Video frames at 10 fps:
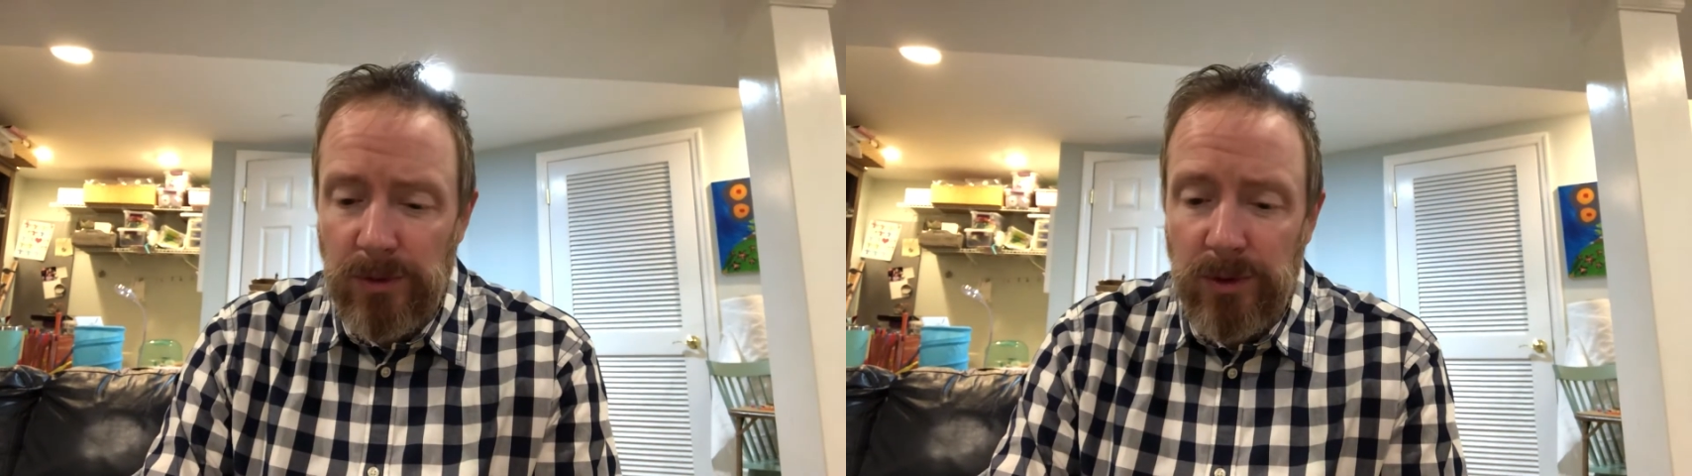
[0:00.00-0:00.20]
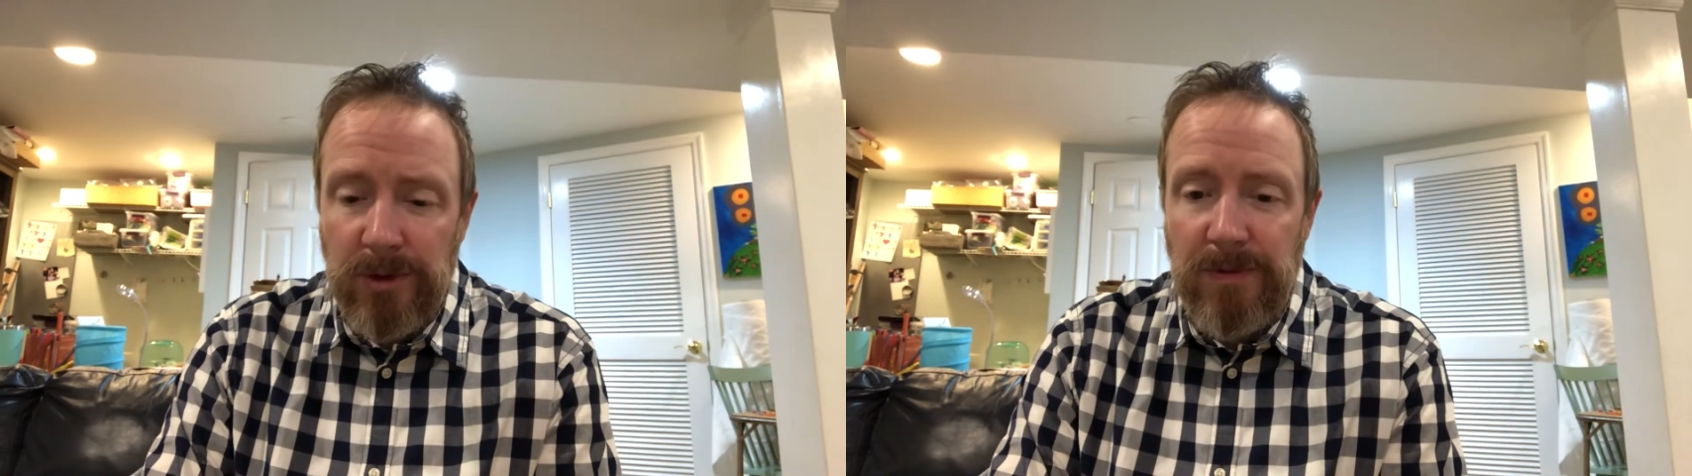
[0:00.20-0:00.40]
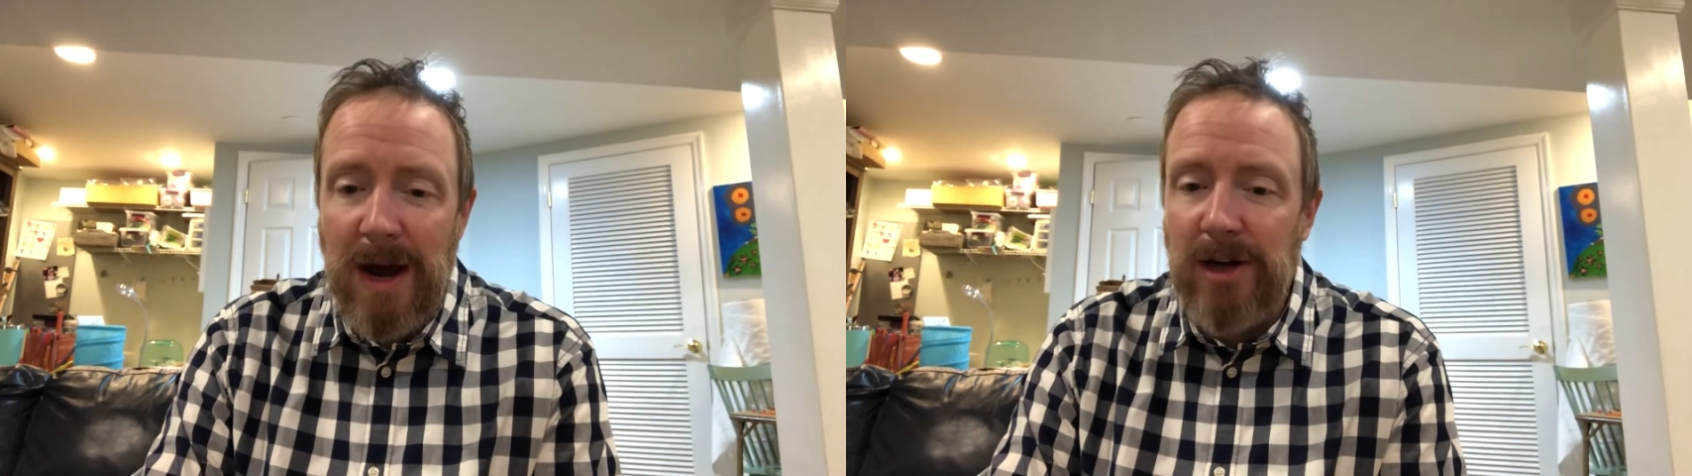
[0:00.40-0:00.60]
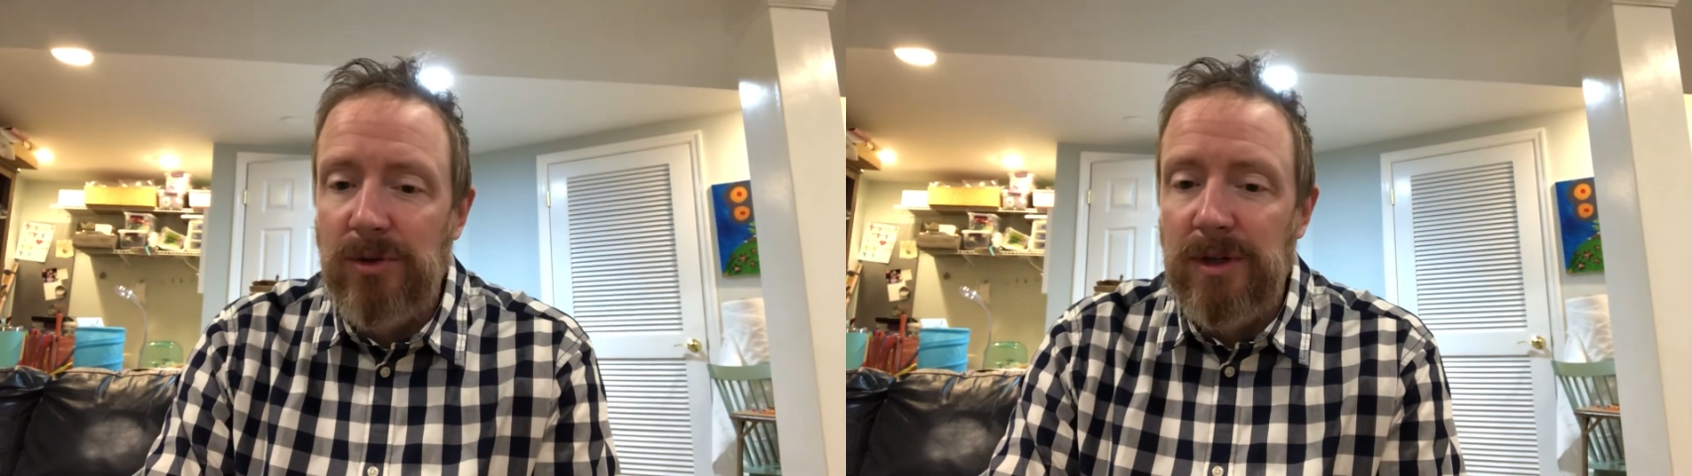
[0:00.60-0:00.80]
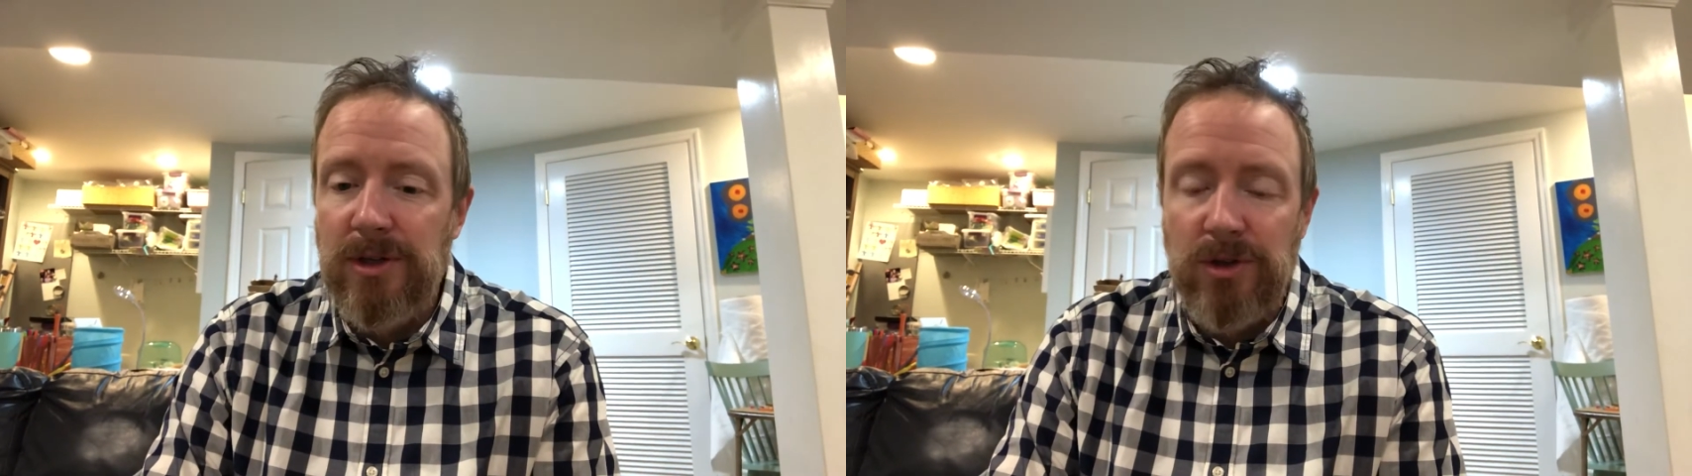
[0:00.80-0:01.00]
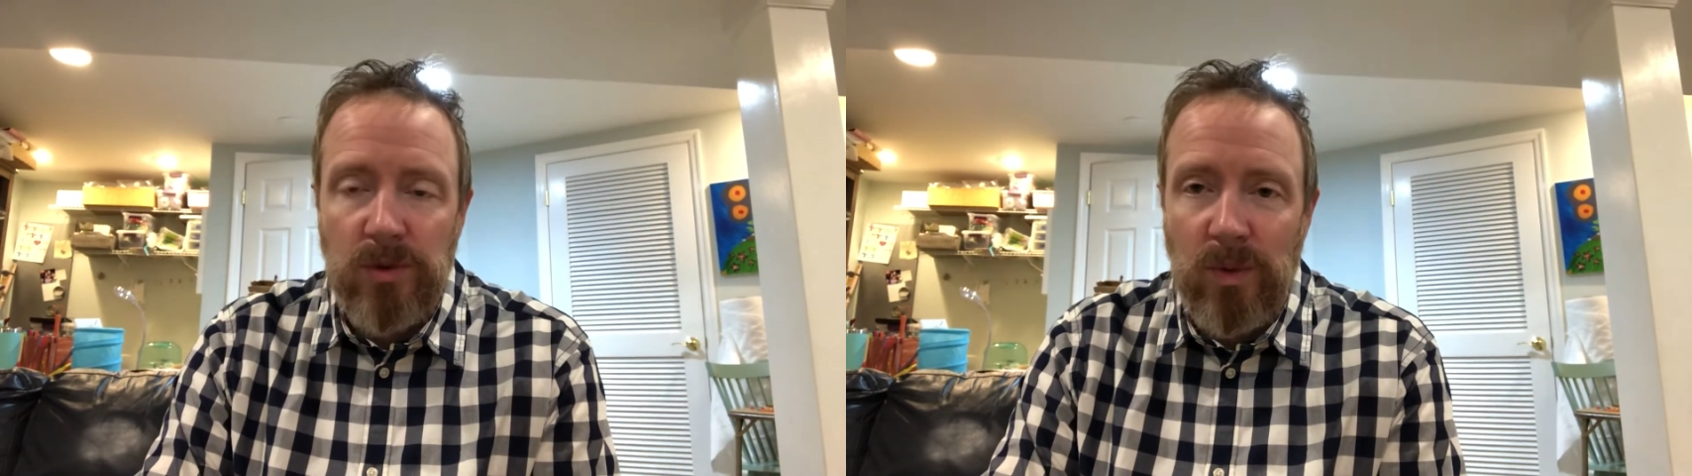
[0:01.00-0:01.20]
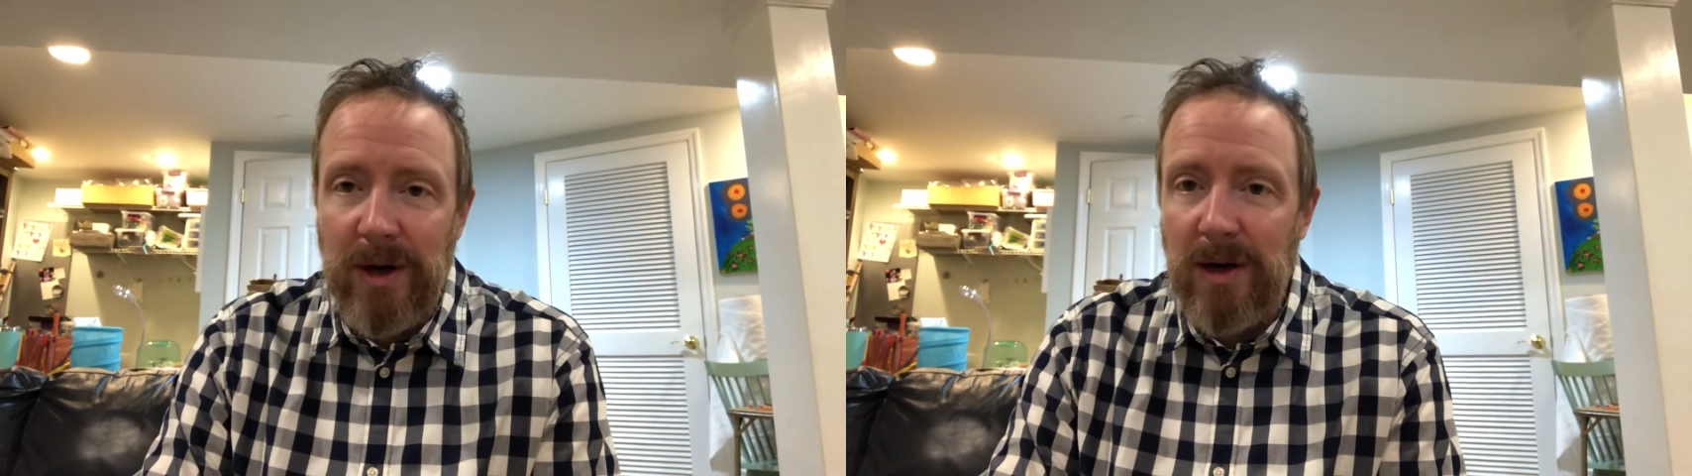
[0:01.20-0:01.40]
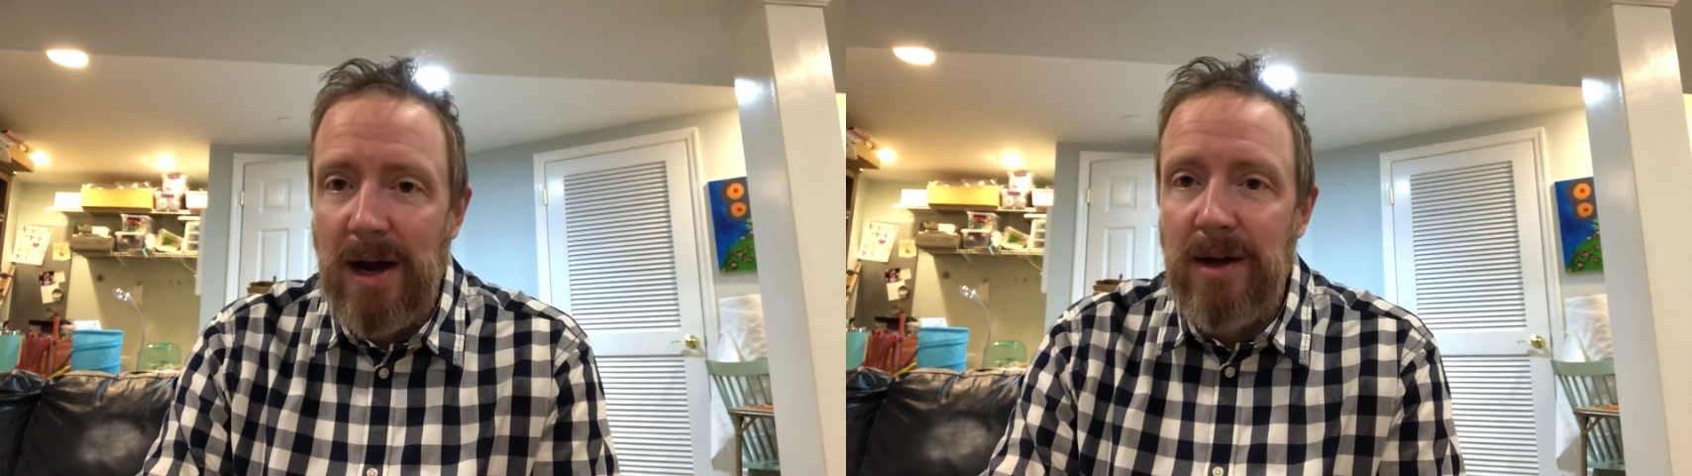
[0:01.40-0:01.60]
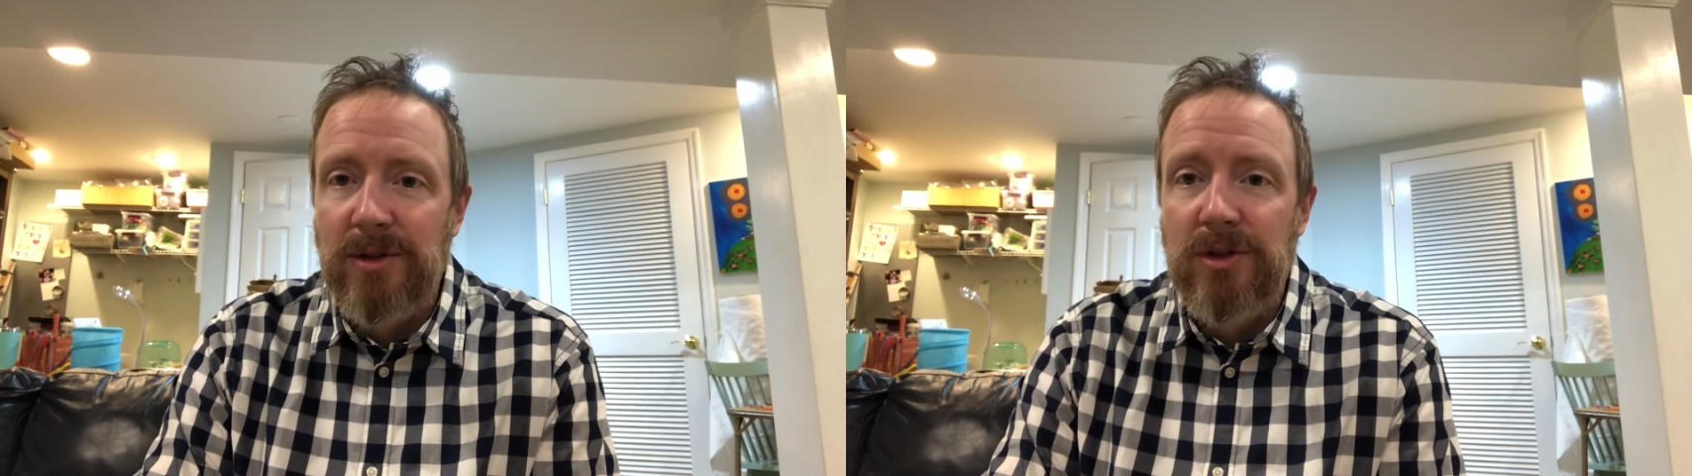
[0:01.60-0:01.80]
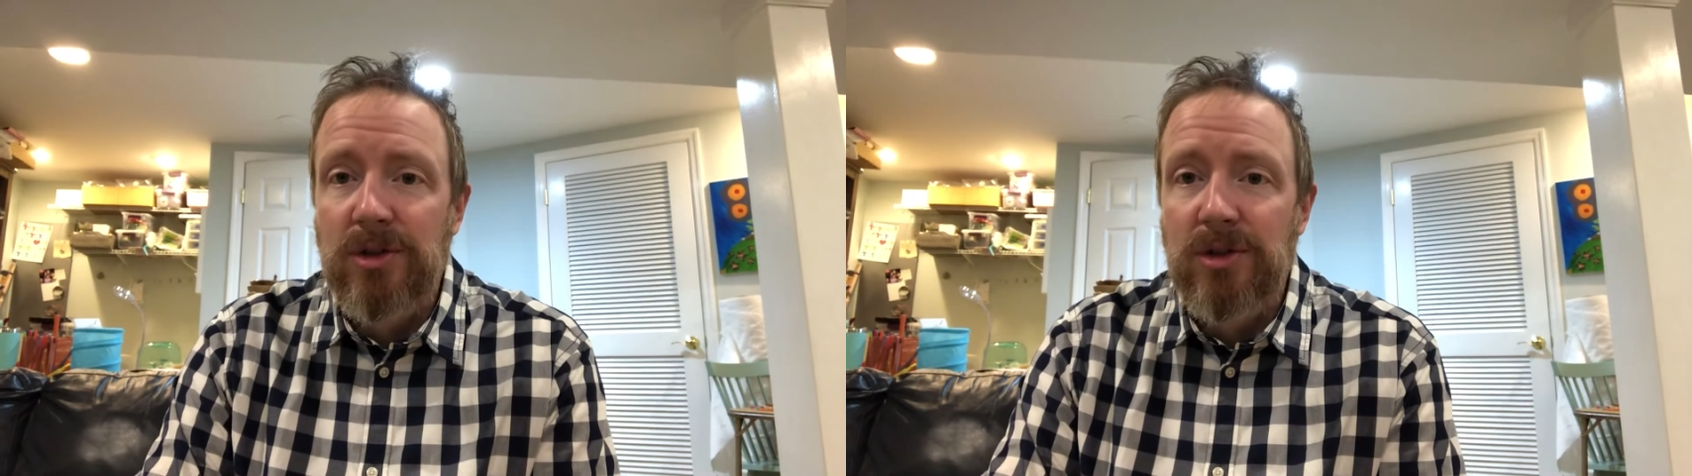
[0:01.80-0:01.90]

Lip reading: factories, your warehouses,